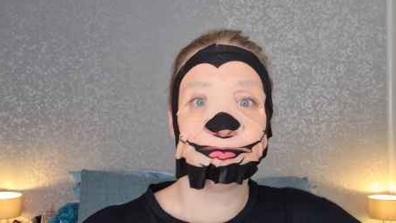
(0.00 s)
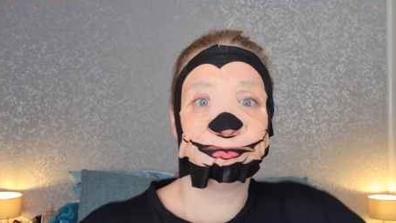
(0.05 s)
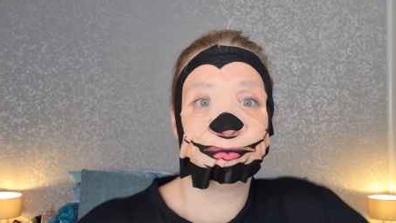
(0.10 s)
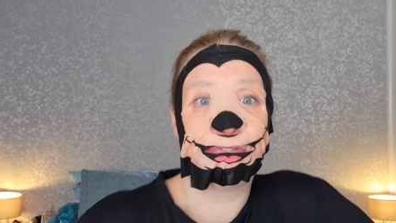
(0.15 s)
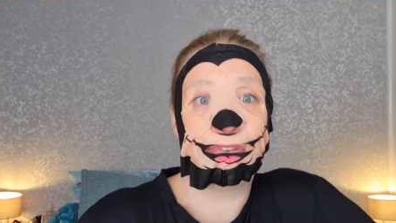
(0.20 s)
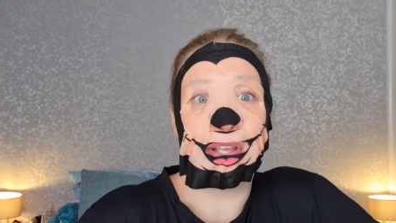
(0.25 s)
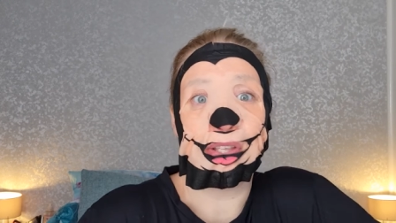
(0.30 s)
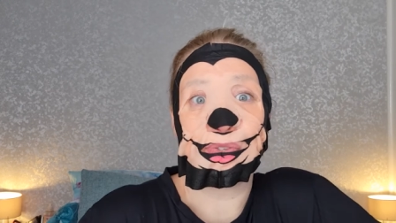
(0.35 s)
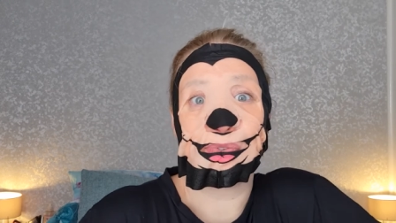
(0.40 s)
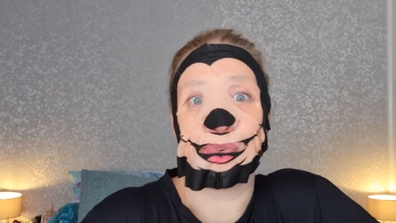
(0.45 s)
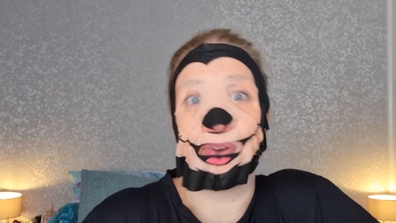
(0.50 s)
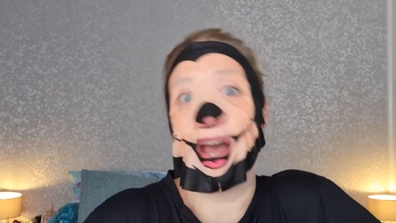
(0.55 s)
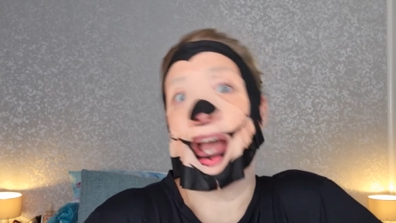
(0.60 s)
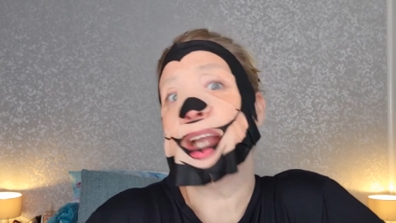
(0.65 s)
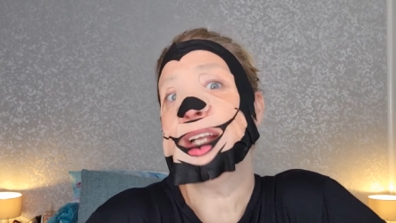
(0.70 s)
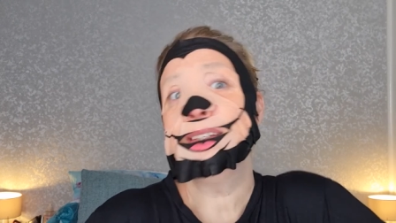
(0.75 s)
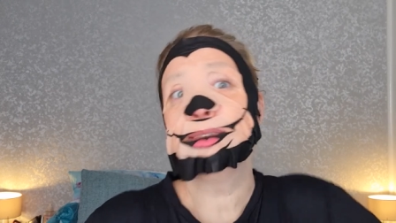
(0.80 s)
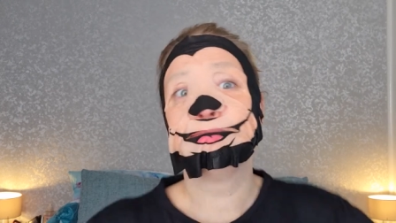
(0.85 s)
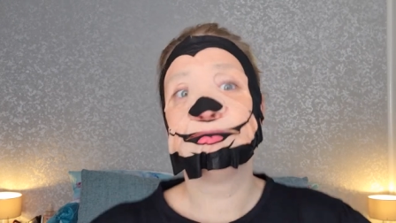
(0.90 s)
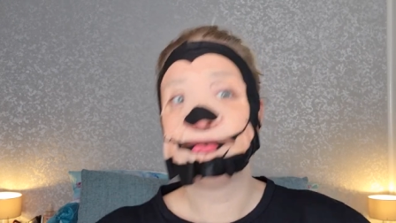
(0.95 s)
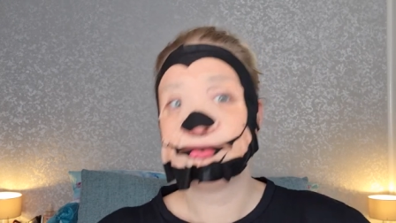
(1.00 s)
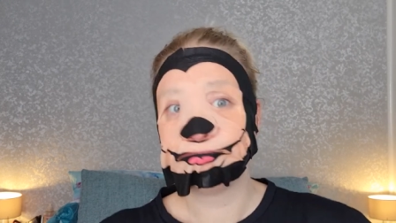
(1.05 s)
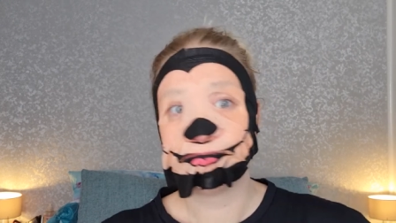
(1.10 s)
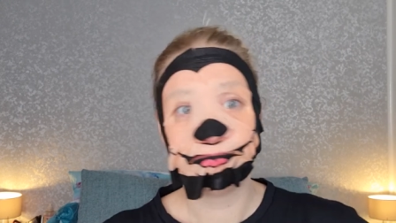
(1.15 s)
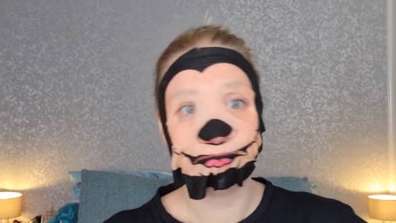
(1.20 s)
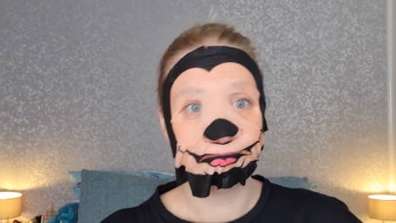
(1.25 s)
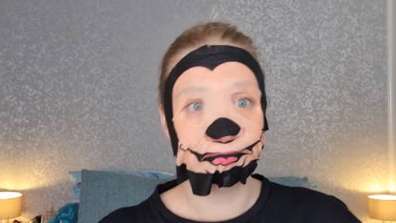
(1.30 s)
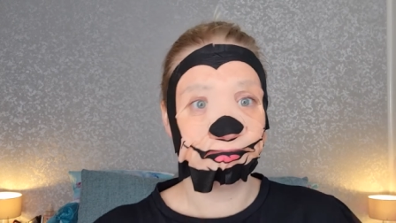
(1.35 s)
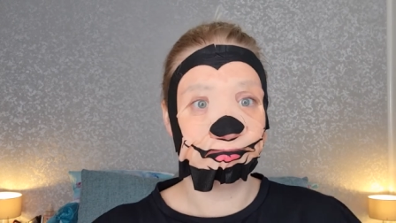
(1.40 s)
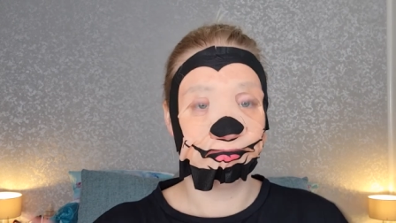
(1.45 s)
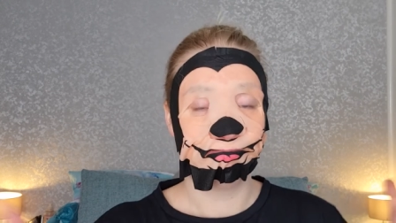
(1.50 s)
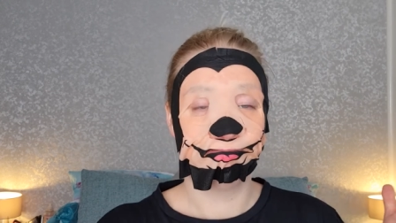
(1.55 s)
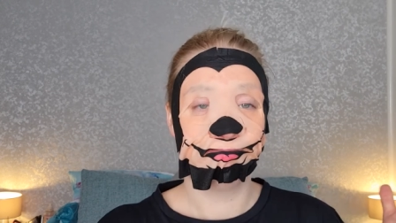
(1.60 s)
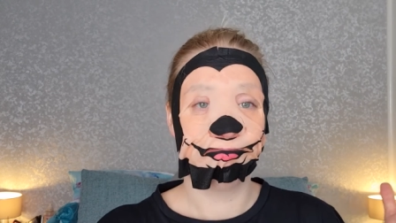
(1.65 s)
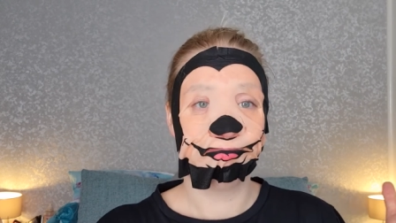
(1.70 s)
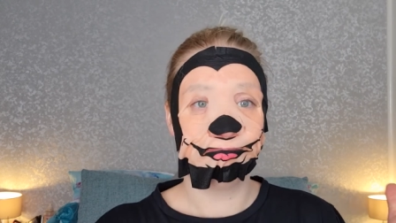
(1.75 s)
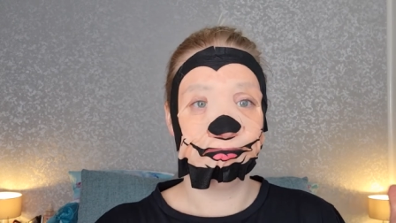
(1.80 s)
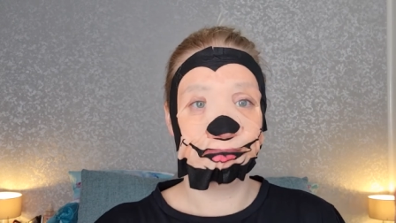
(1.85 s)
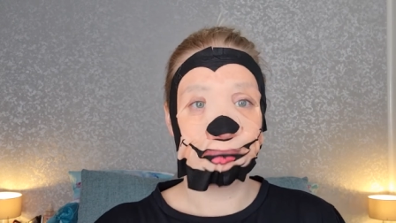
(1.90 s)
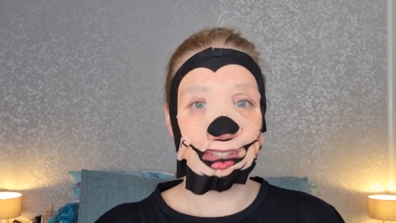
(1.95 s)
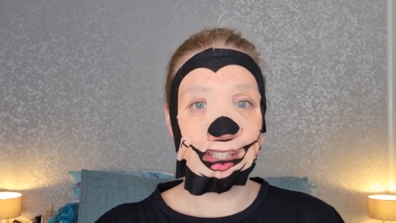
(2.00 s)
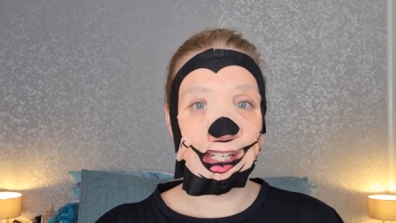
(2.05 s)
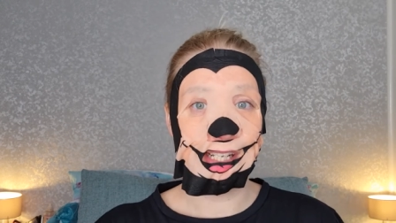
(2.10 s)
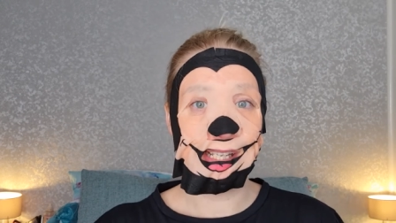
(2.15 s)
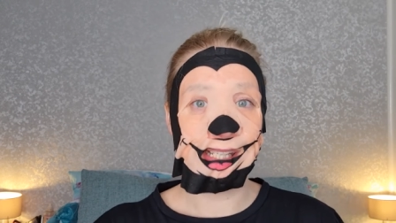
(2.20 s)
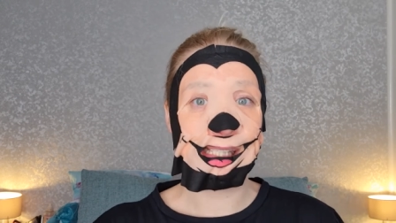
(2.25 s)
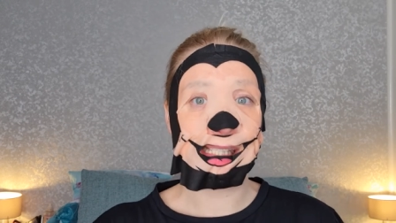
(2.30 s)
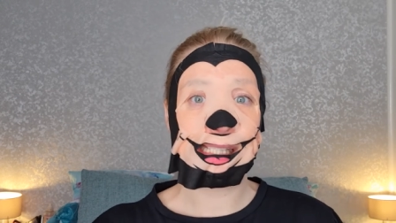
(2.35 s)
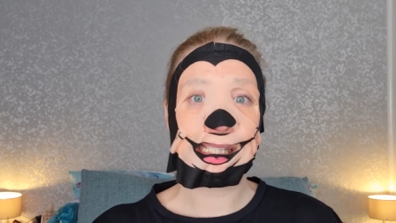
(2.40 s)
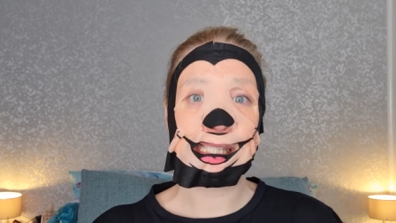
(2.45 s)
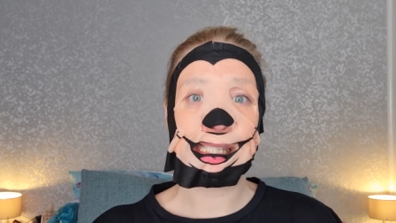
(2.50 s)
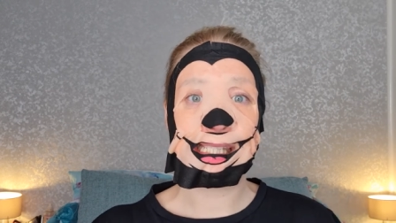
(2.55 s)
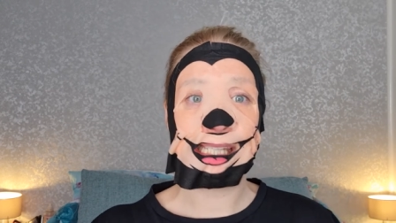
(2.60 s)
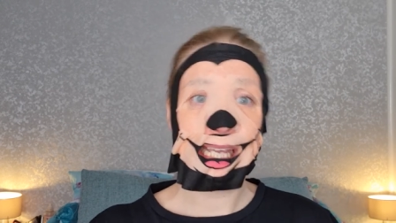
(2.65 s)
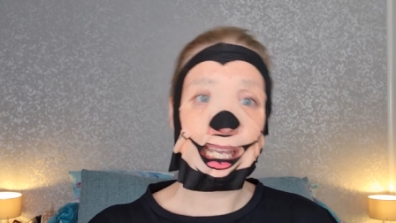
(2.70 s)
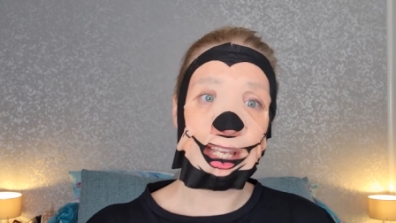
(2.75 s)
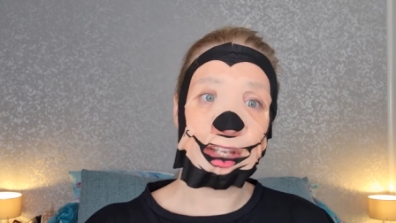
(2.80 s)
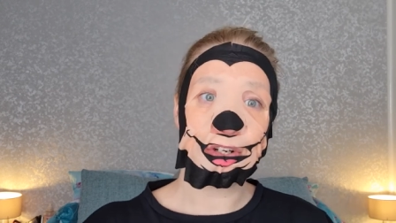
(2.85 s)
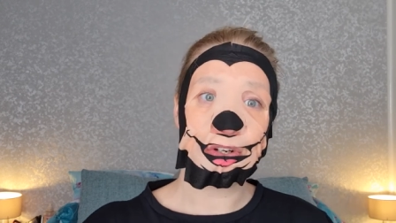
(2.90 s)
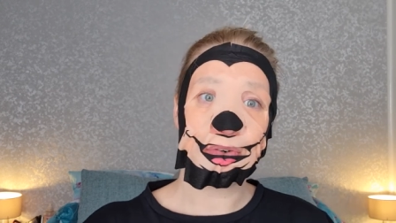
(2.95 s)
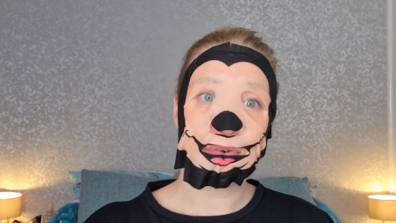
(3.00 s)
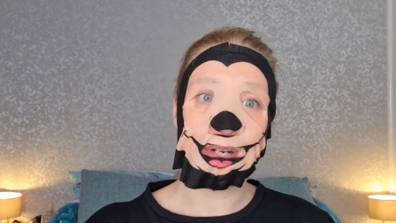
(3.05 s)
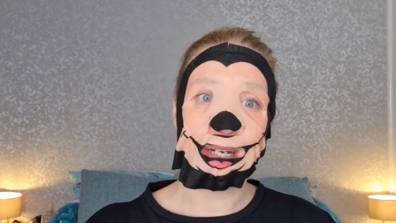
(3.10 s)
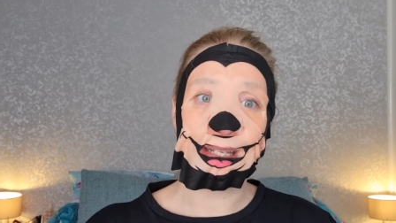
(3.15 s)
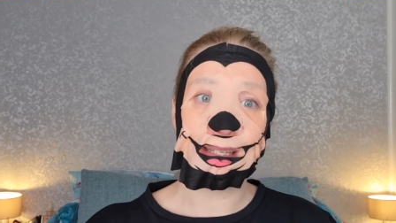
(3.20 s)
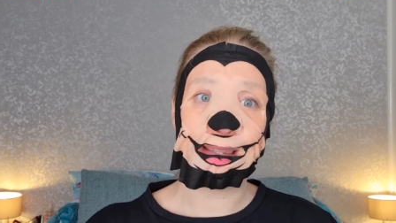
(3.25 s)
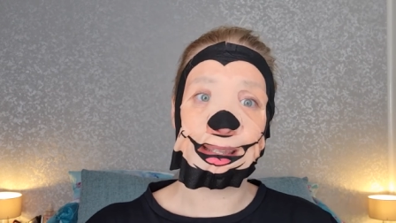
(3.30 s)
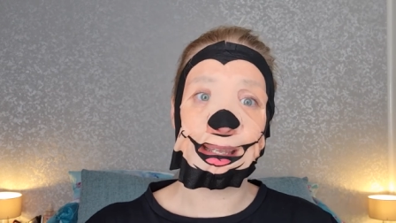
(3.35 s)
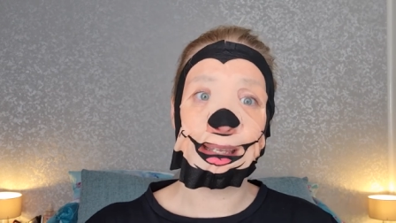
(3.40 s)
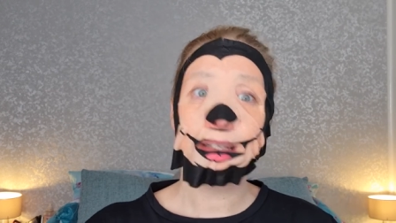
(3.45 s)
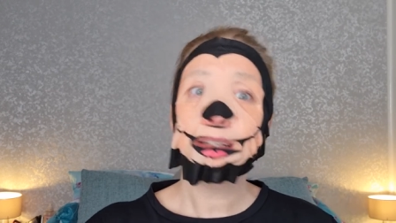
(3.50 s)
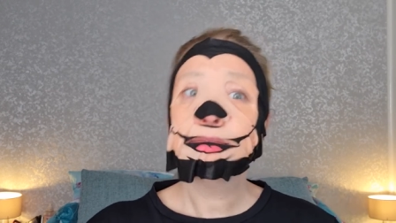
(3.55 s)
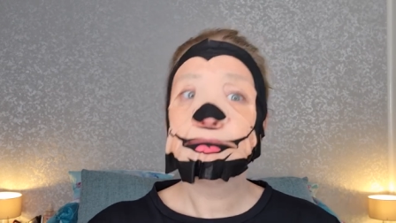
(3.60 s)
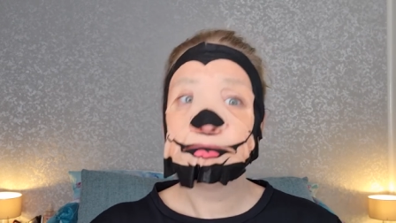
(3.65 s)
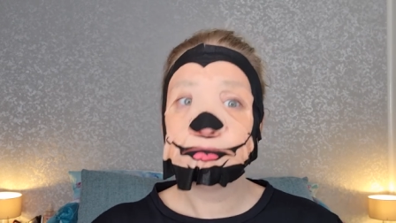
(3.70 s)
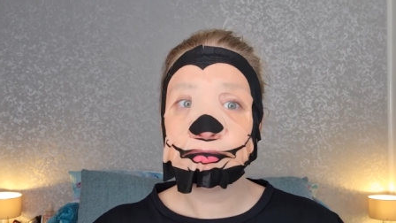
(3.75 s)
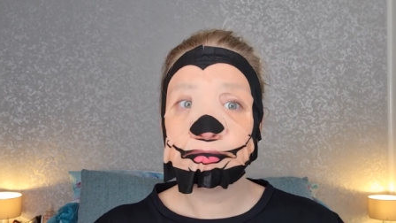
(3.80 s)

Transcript: feels fine. It isn't stinging or anything.